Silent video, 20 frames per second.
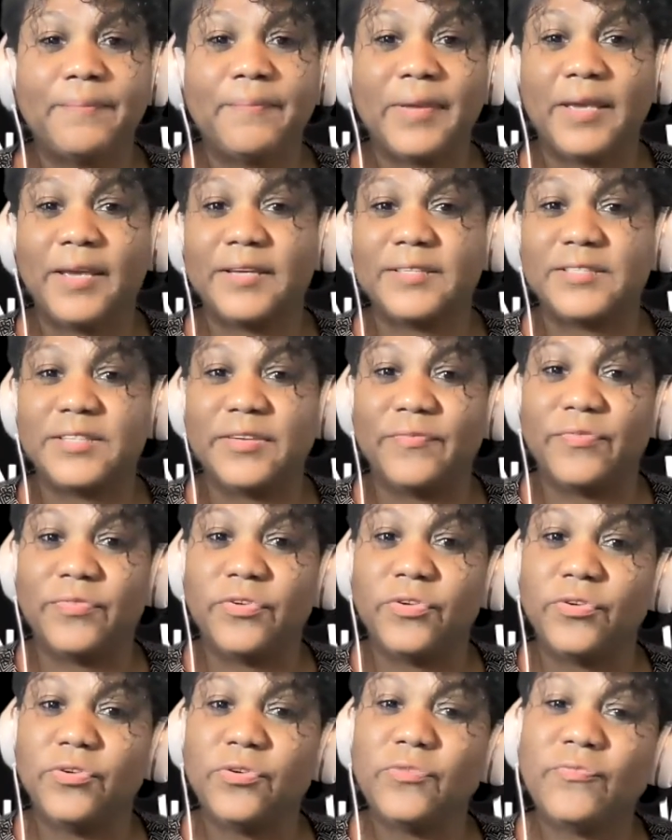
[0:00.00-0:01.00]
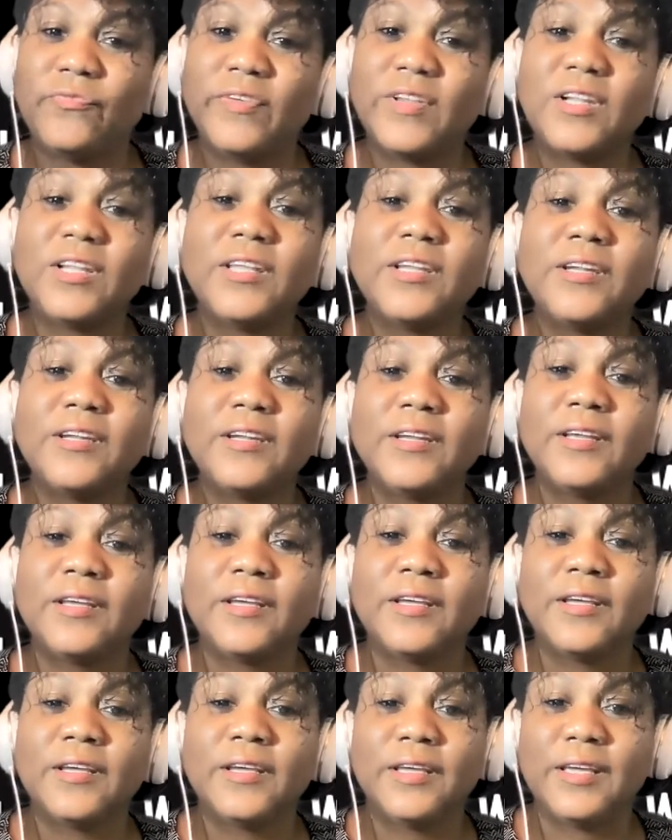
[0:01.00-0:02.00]
because if you feeling
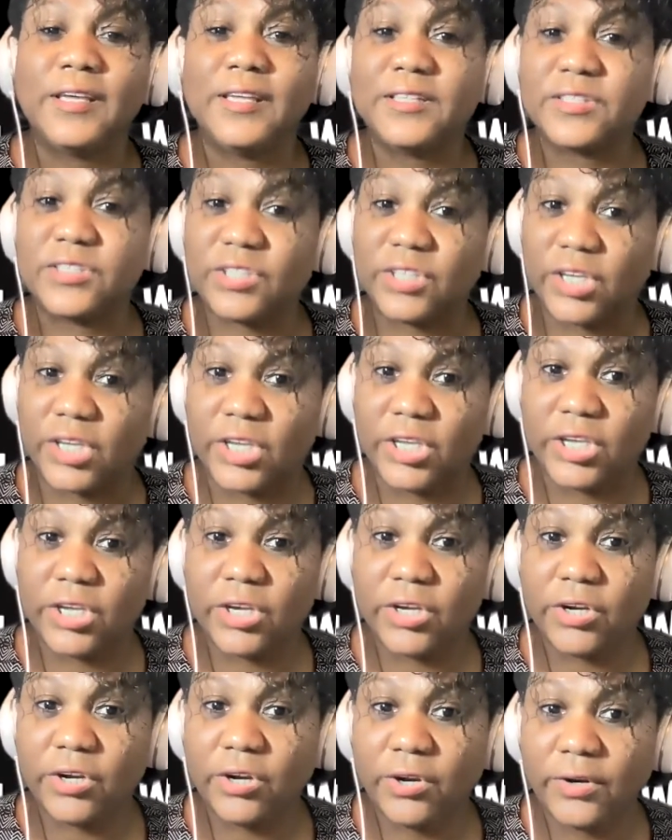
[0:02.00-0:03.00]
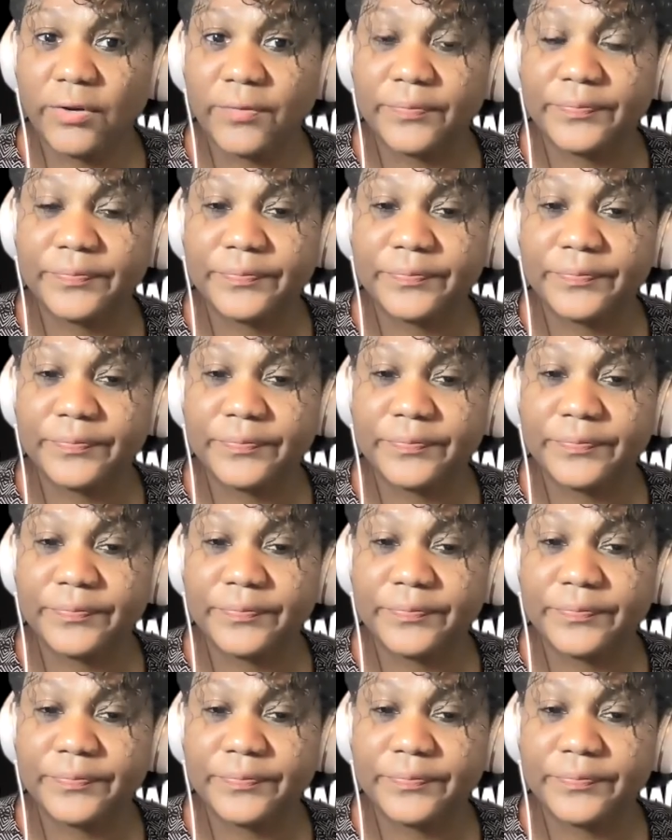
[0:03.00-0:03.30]
insecure